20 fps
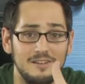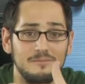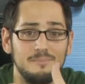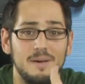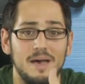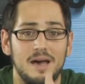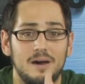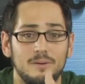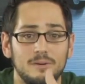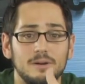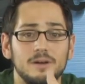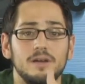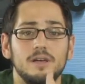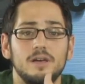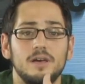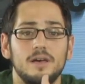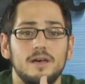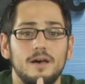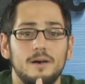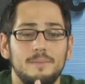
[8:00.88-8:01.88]
of power
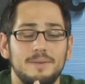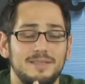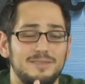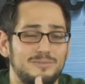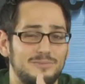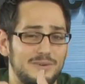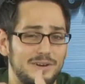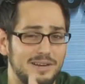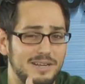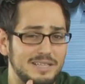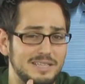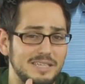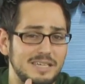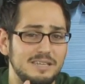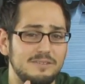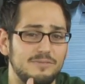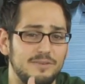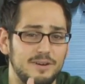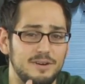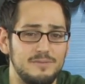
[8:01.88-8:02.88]
um, and it's very
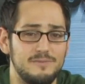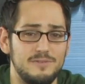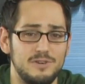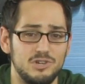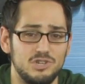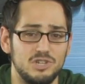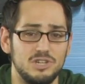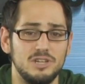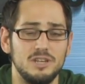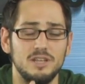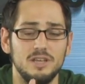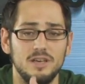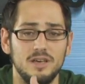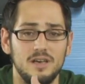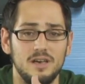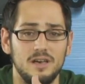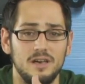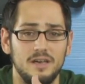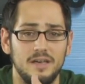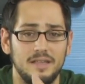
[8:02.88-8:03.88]
clean, very efficient.
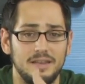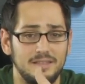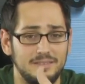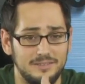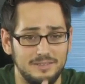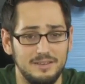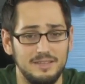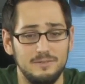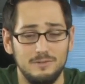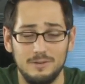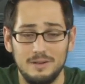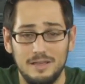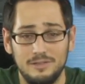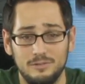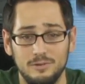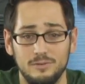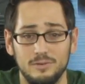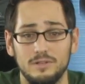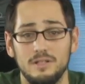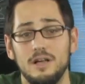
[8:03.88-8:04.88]
Uh, and it's going to give you a nice
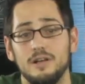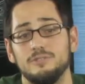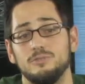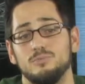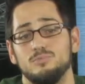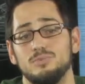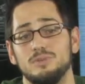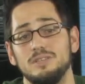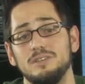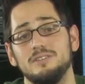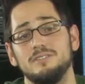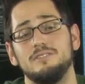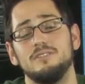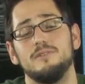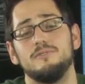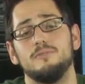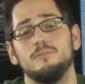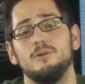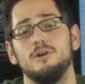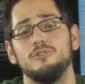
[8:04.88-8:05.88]
overclock. So really good
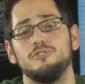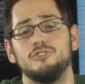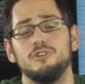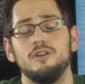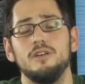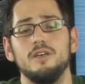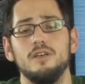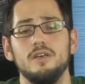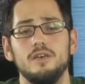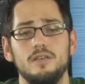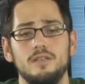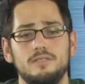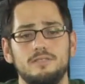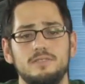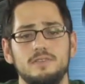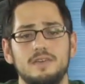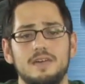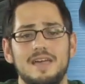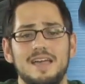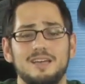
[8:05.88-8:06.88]
stuff from Ultra. It's
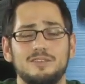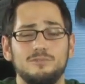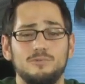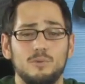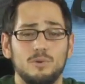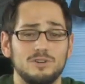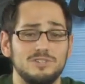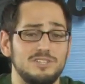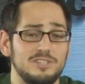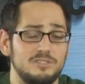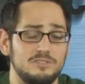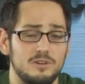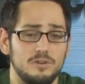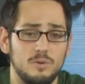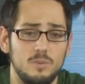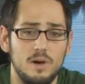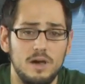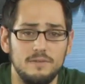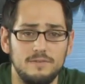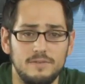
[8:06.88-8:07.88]
the X4
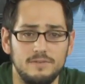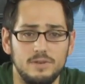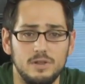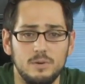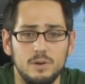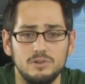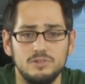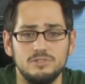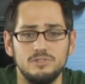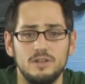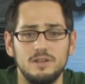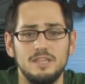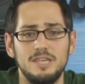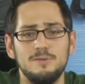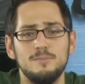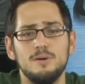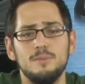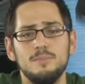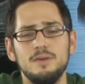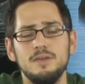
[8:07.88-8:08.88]
1600 watt. If you have any questions on it,
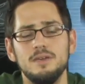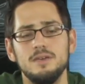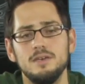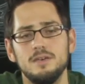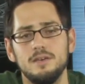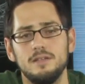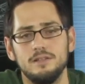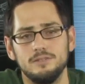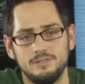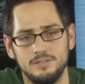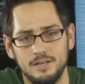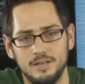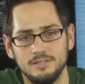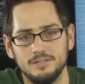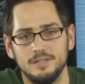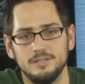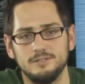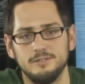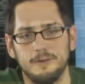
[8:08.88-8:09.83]
email me, and I'll see you guys next